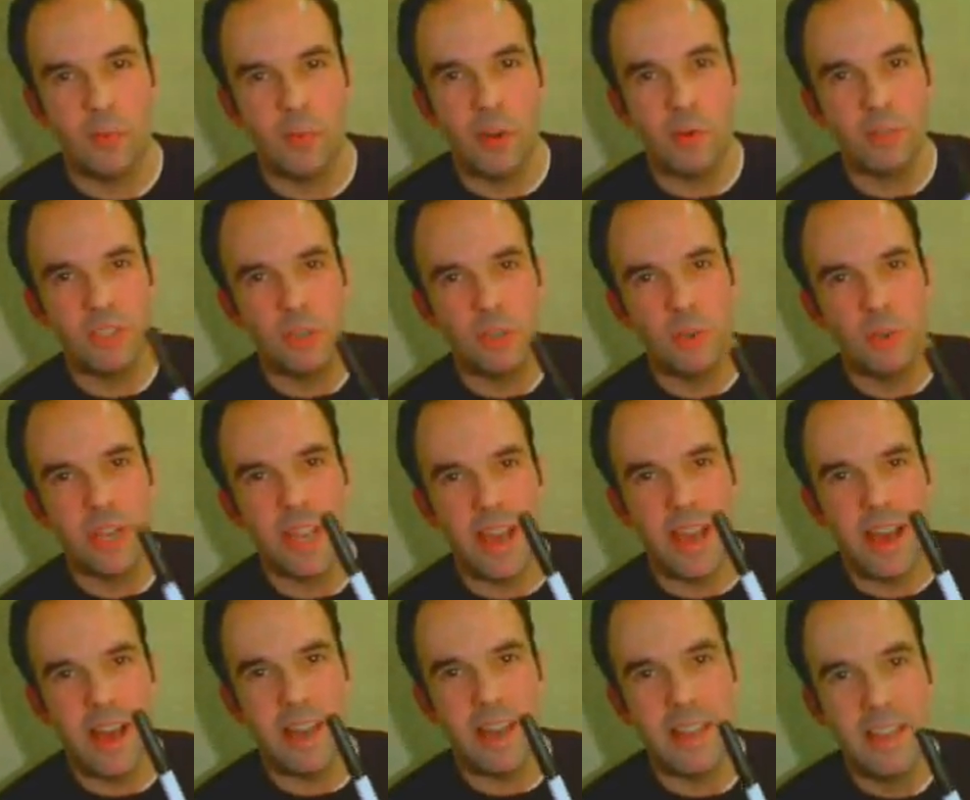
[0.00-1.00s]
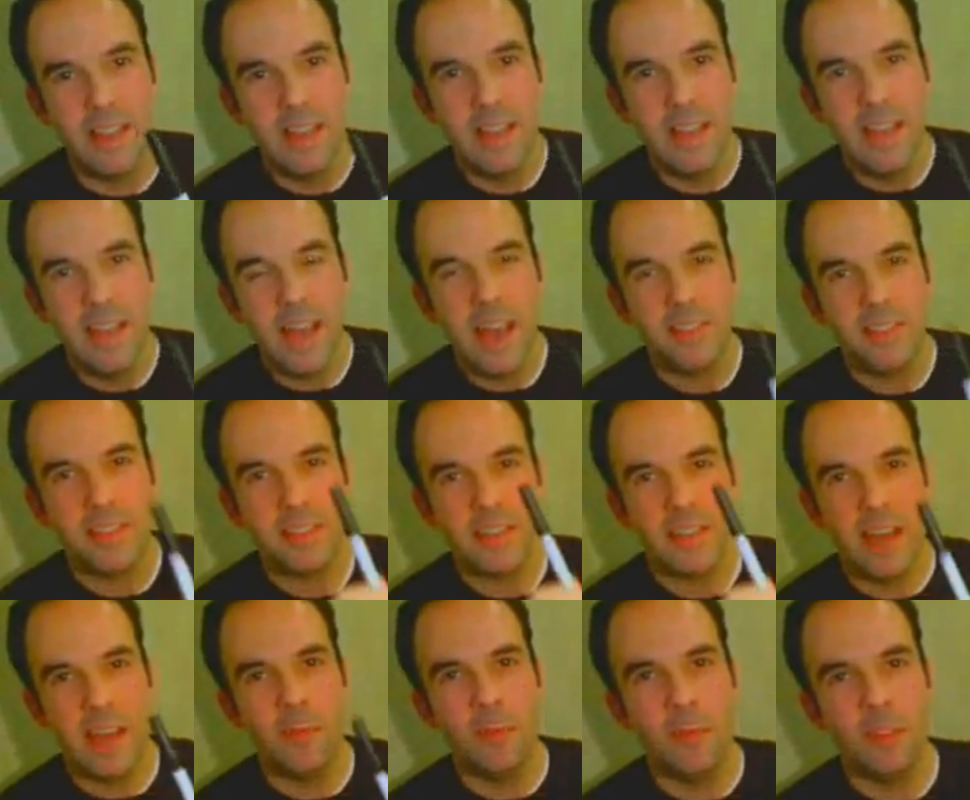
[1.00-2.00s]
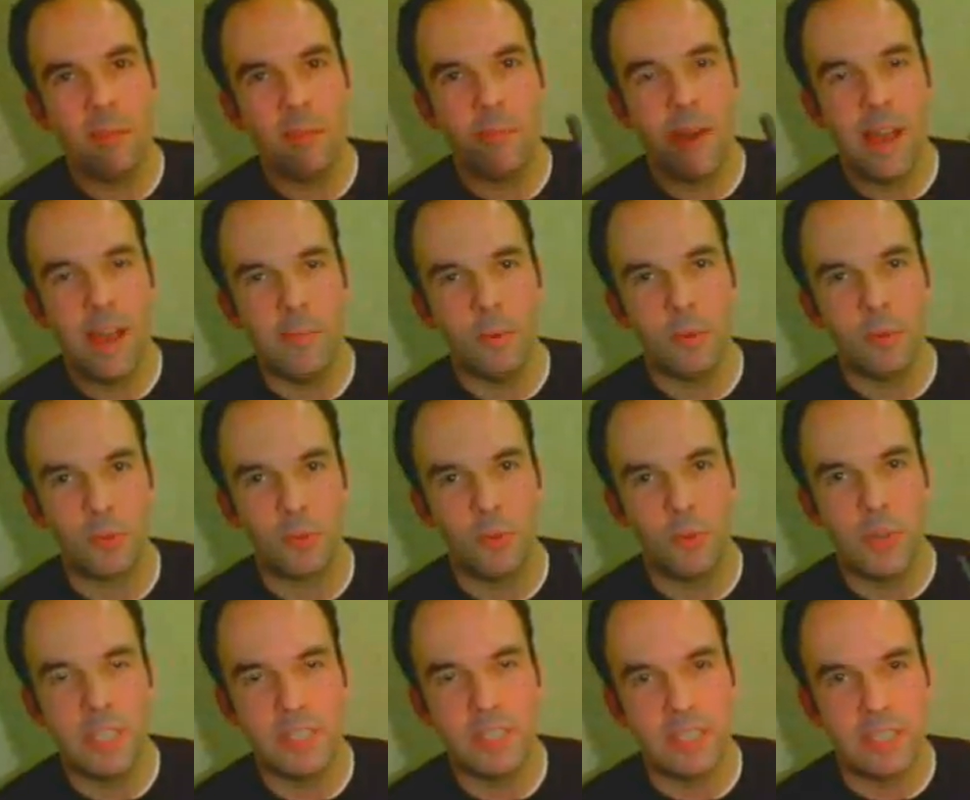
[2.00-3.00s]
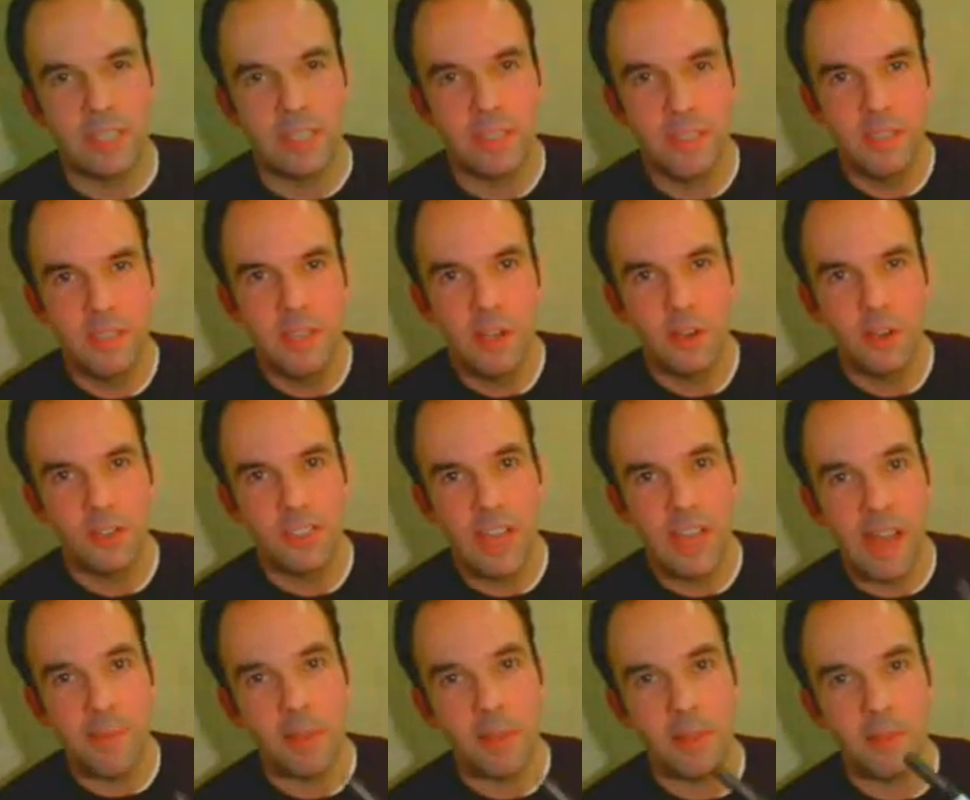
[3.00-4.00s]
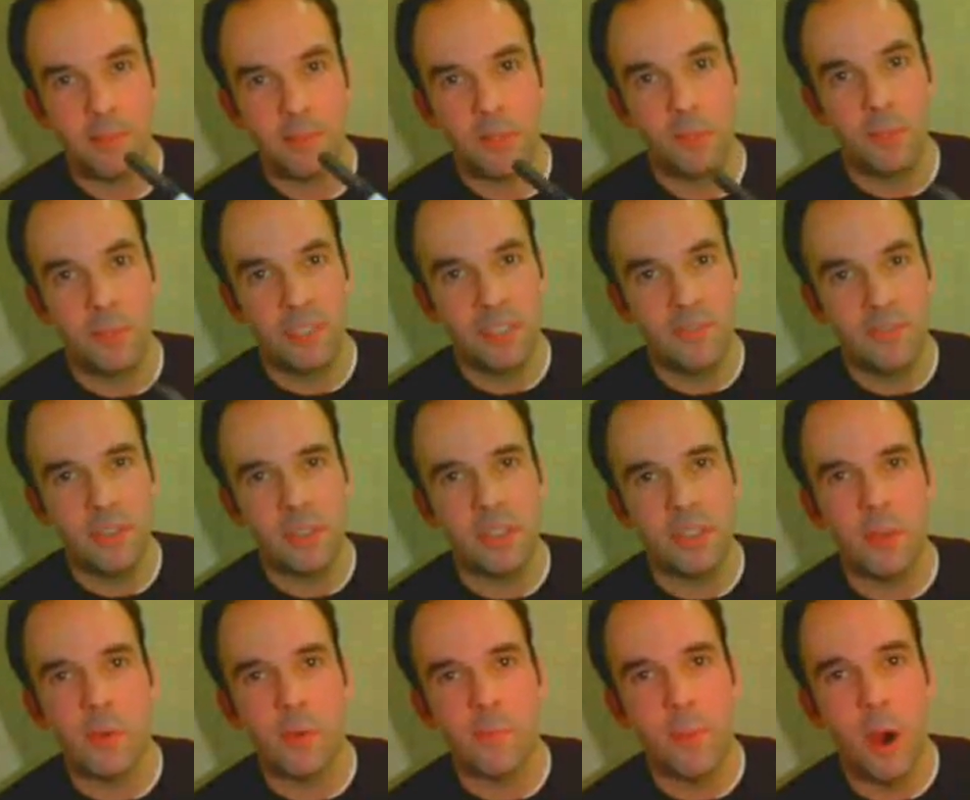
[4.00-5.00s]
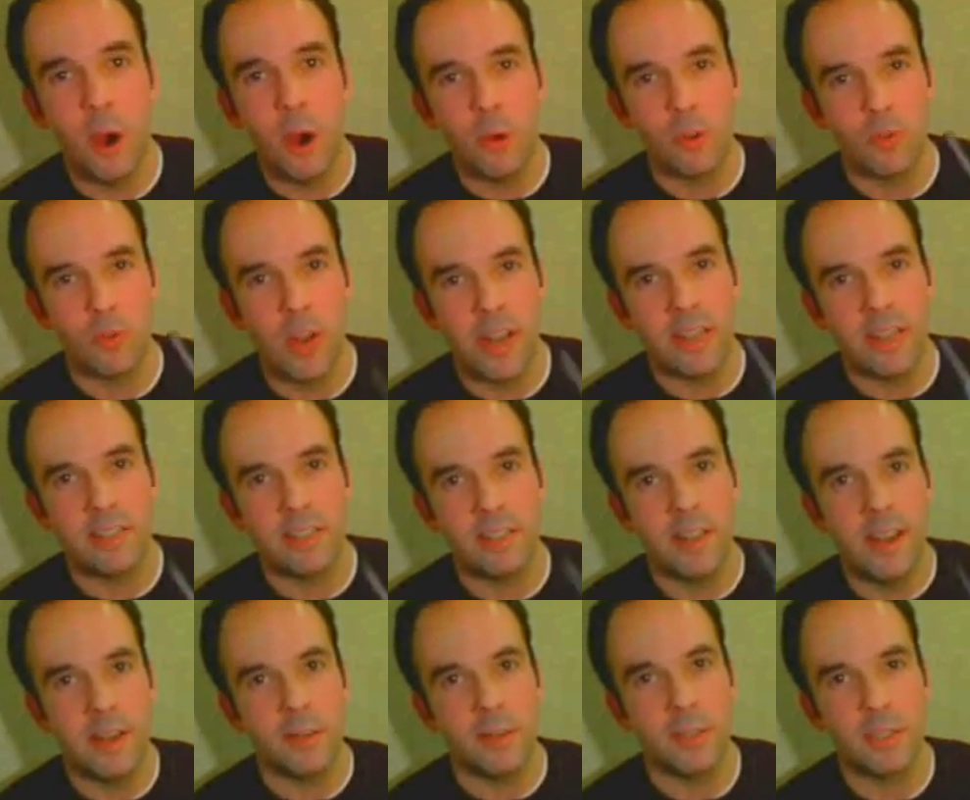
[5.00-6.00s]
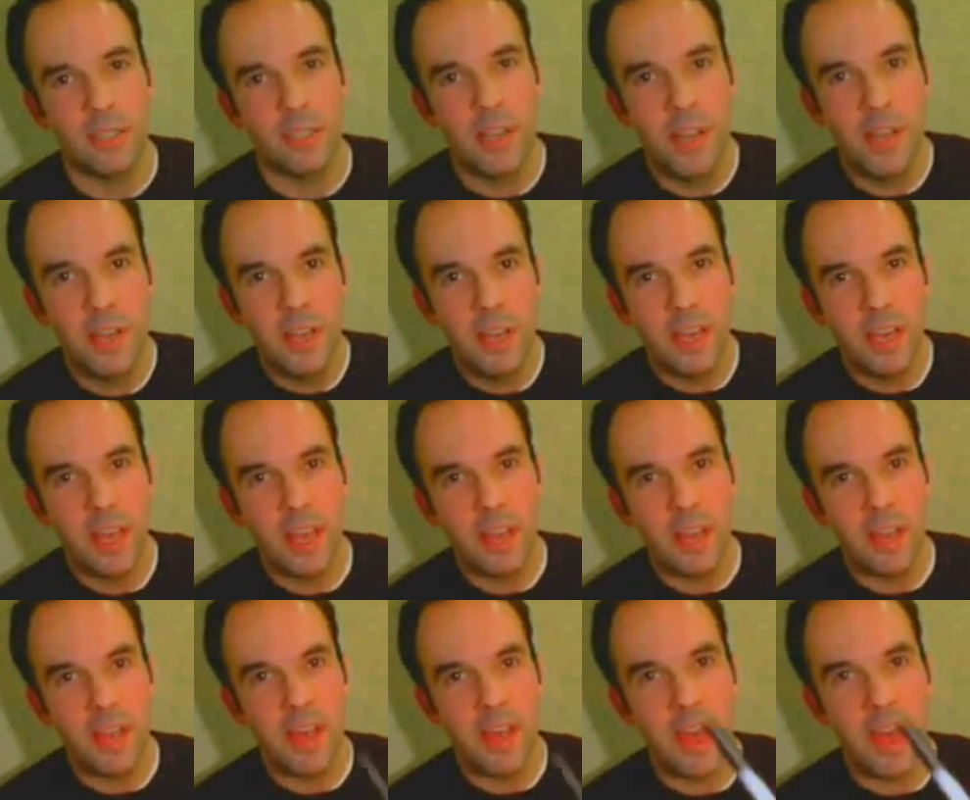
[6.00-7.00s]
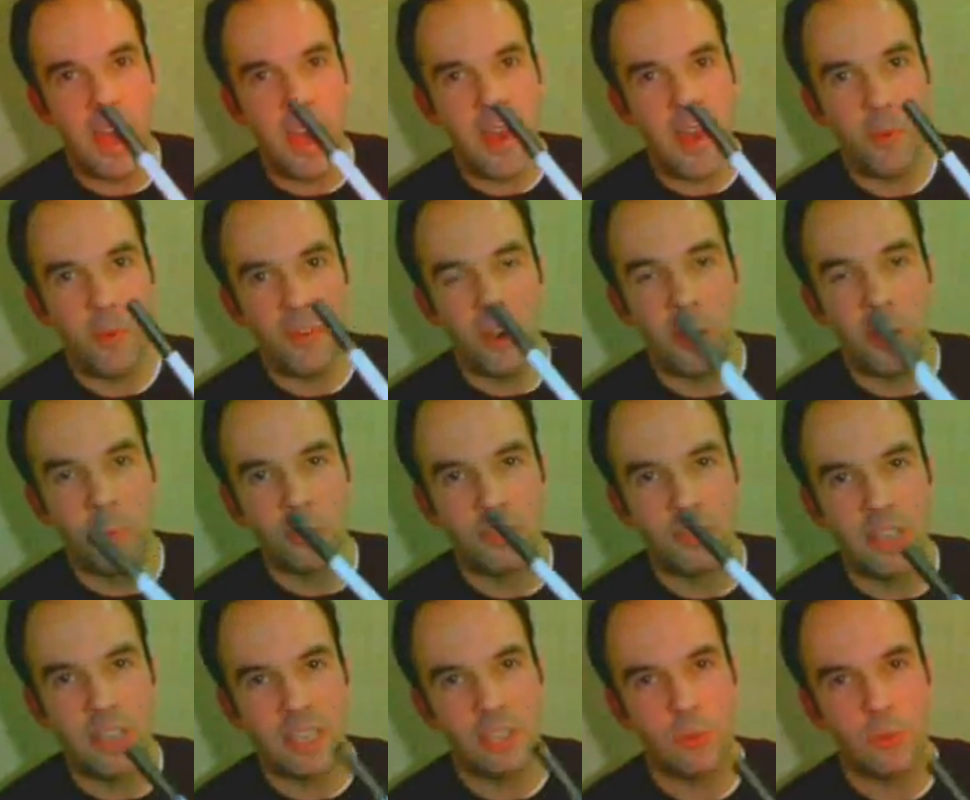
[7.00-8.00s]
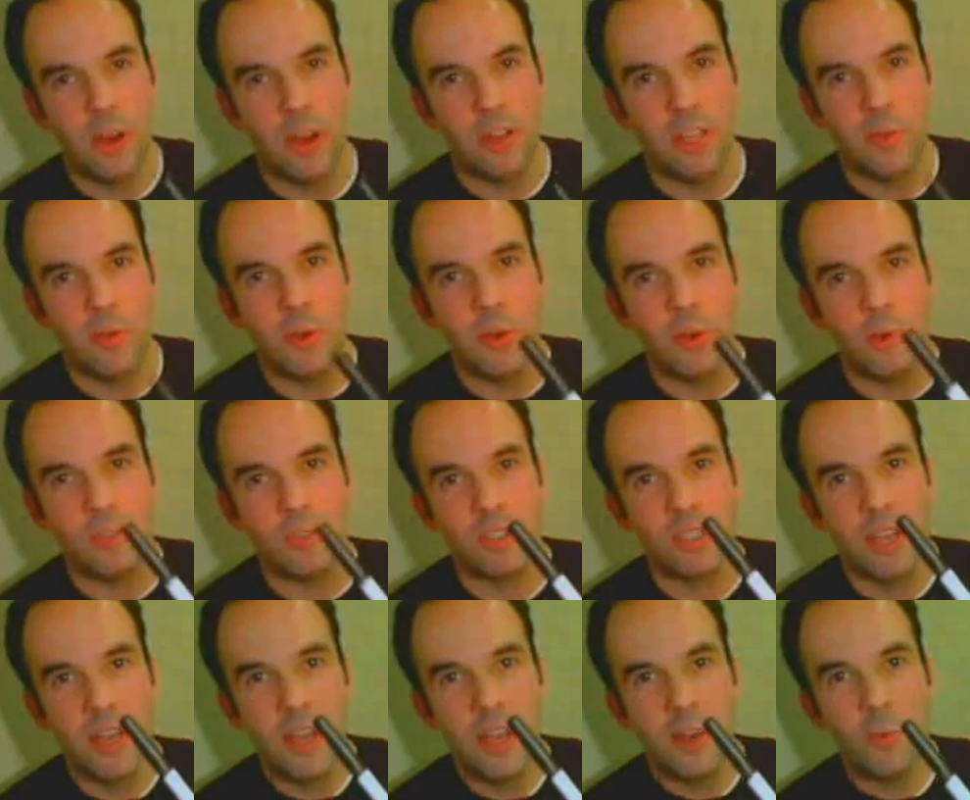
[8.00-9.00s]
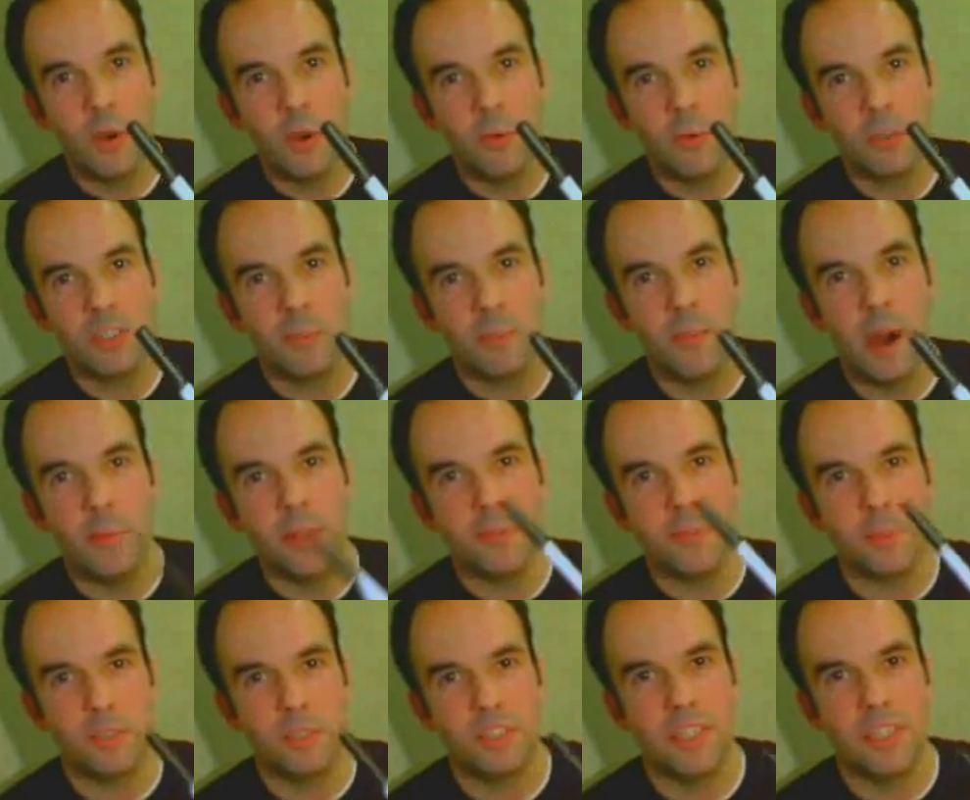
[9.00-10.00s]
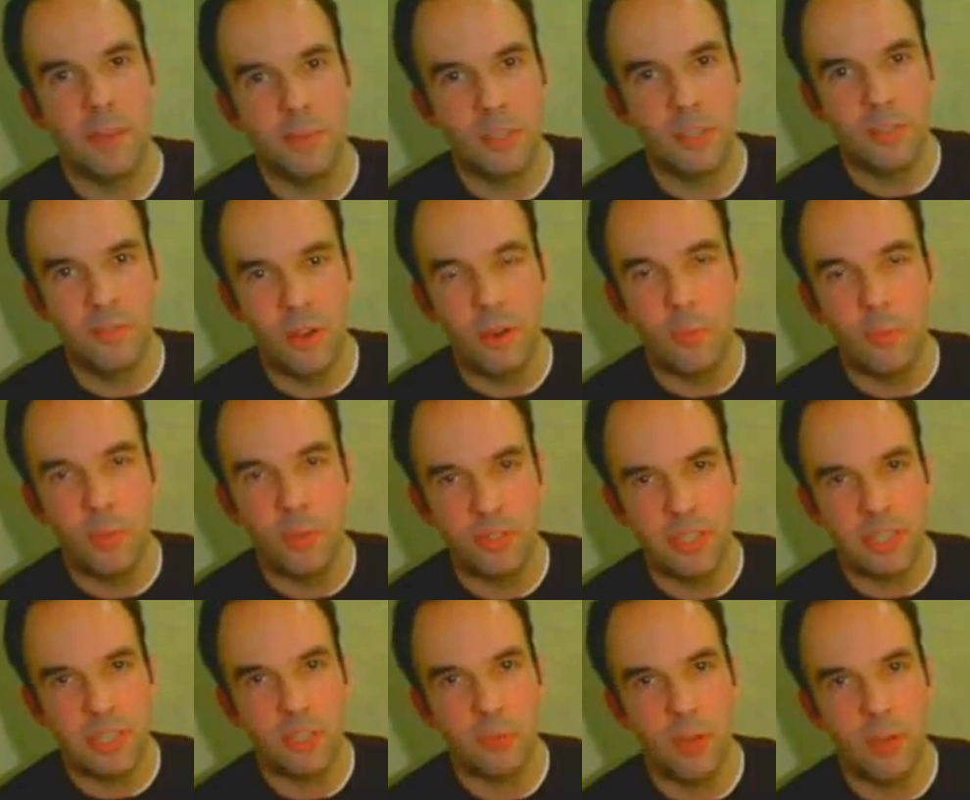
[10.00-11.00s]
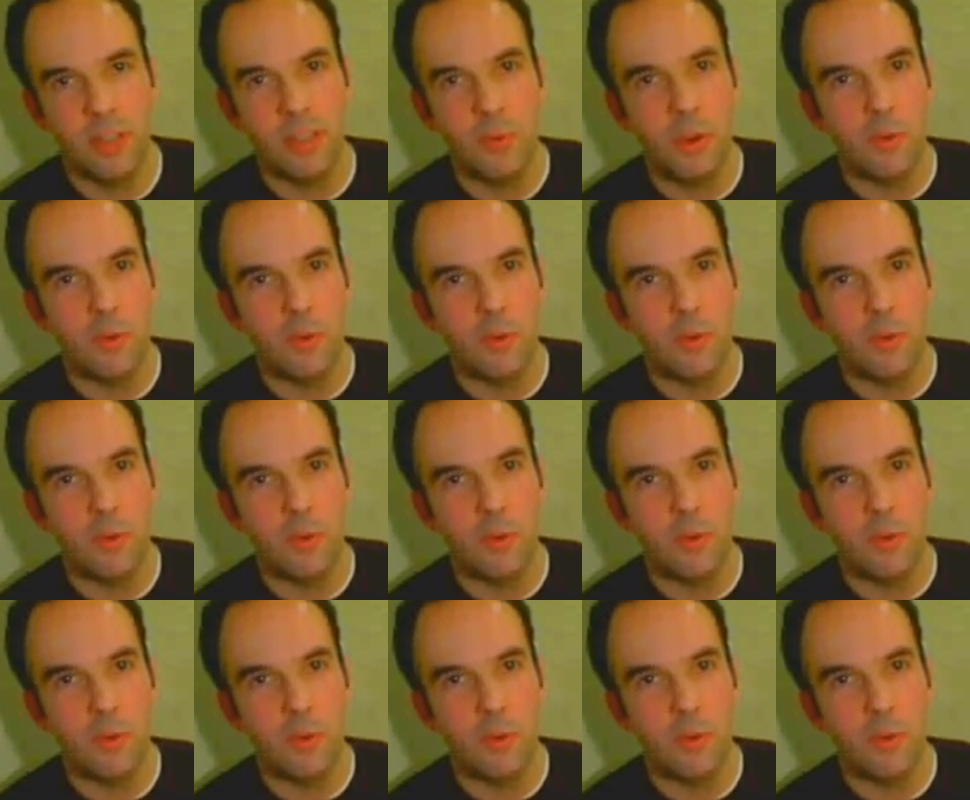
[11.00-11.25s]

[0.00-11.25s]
What was going on at the time when the Bible was written, or the time specifically when Paul was writing his letters, and with homosexuality, what was the public perception of homosexuality?